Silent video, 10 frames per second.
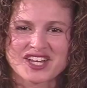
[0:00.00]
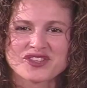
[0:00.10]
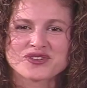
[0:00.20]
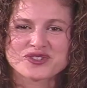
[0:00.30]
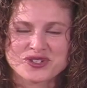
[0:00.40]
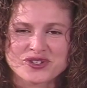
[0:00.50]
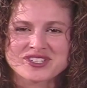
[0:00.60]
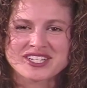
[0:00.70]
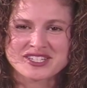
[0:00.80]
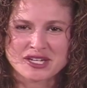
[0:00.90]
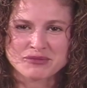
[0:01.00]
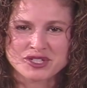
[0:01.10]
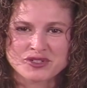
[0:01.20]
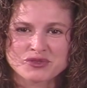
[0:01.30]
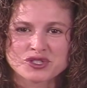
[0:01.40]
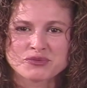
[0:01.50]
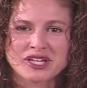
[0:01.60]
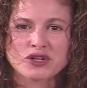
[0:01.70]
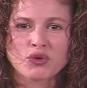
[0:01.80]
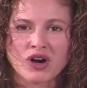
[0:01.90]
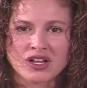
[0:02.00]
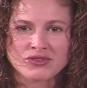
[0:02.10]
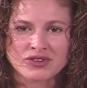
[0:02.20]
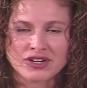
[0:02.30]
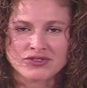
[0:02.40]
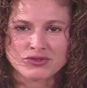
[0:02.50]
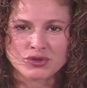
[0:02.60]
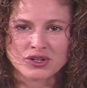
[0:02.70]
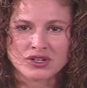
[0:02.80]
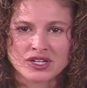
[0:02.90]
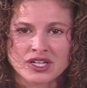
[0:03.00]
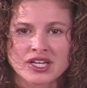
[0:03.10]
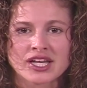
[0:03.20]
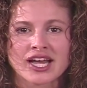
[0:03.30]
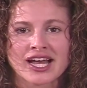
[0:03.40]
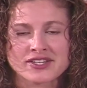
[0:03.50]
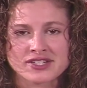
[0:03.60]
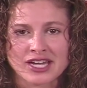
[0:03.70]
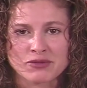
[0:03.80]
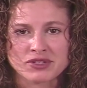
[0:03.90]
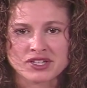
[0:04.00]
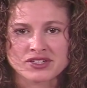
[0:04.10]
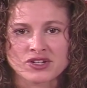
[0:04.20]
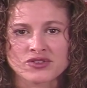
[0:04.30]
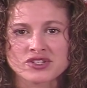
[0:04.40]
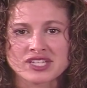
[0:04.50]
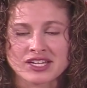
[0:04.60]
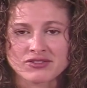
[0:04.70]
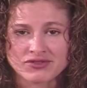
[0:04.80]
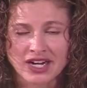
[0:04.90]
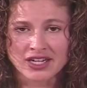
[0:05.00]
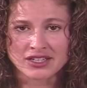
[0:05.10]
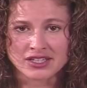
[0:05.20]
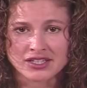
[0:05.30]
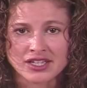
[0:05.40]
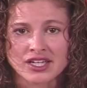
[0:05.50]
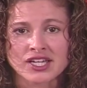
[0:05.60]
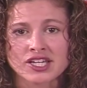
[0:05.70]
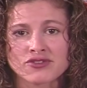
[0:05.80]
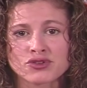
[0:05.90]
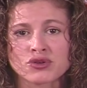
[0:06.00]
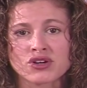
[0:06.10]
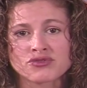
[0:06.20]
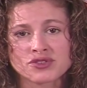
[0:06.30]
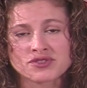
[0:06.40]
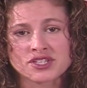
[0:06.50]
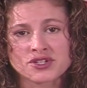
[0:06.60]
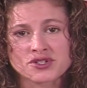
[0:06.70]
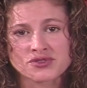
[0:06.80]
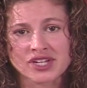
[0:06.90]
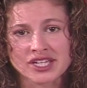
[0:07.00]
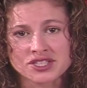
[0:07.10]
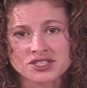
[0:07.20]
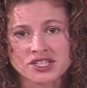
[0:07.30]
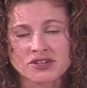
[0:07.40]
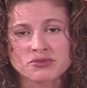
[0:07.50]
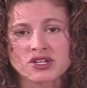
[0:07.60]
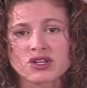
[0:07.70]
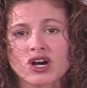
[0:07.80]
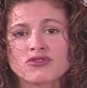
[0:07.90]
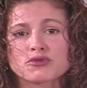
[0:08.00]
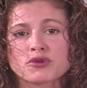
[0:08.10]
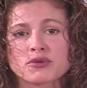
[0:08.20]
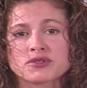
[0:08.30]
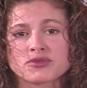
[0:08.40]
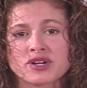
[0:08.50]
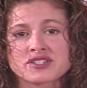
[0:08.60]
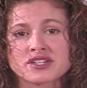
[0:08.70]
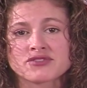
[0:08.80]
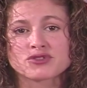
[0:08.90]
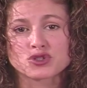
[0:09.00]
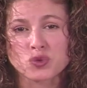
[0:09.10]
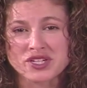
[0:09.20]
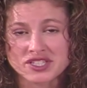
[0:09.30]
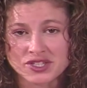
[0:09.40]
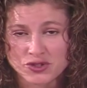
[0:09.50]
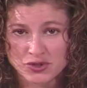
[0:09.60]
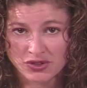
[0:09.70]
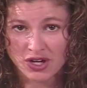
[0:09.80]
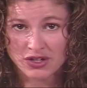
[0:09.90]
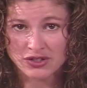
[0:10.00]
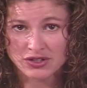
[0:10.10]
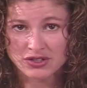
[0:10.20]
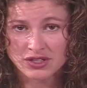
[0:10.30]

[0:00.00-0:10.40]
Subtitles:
There are certain exemptions which you may qualify for as an applicant on the date of filing if you are 50 years of age and have been a lawful permanent resident for 20 years or longer,